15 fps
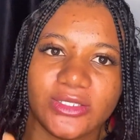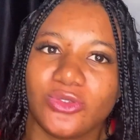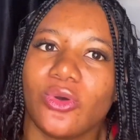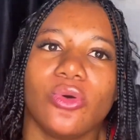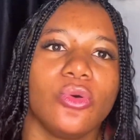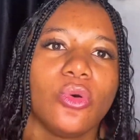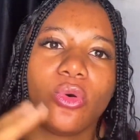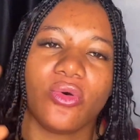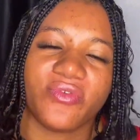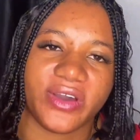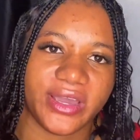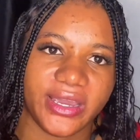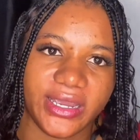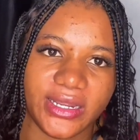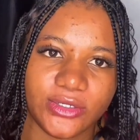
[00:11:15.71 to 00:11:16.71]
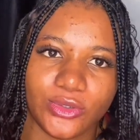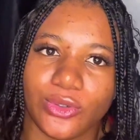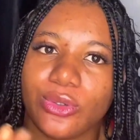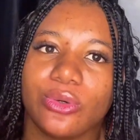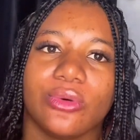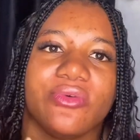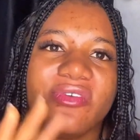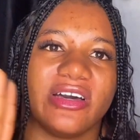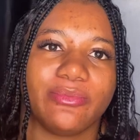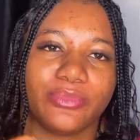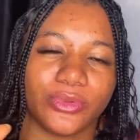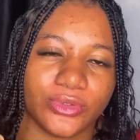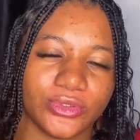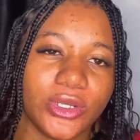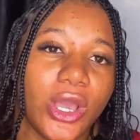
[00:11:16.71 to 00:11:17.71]
Don't go over your head, don't go
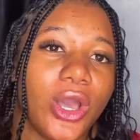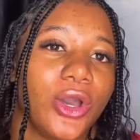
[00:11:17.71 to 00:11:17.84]
overboard.